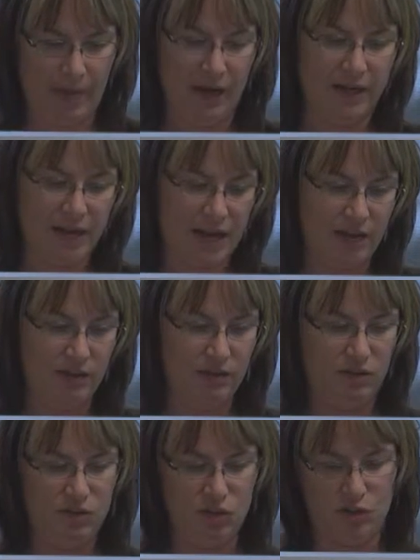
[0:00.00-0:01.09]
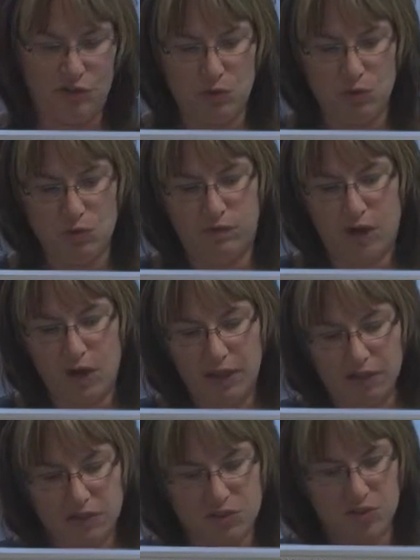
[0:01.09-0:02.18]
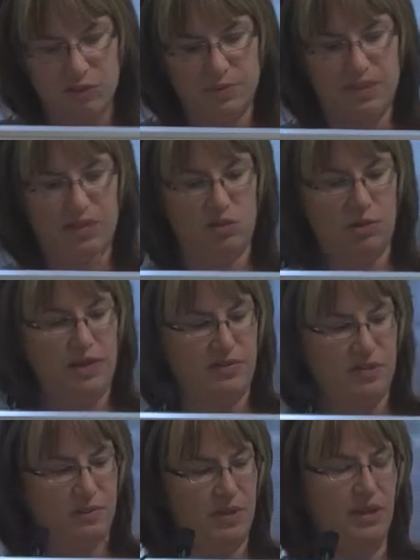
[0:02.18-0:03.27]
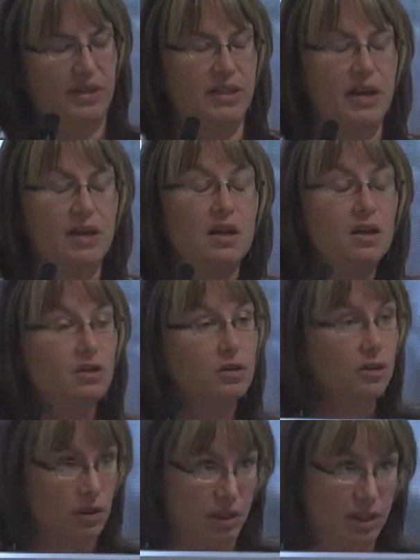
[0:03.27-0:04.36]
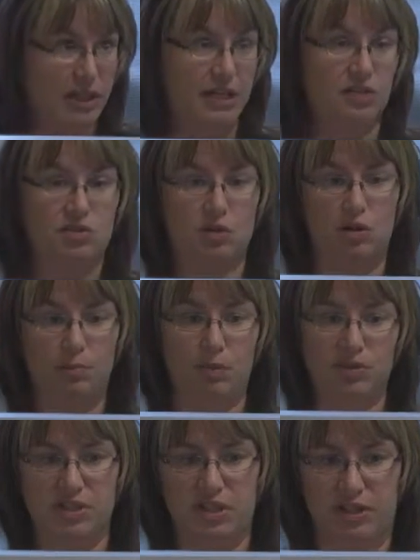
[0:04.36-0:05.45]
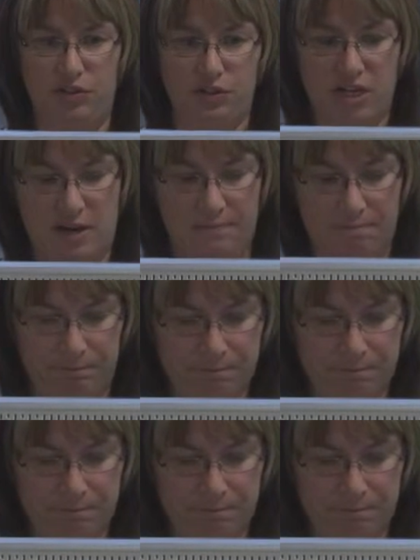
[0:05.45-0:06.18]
Again, if you fall into circumstance where you have something like that, you're gonna need a stronger person on your team.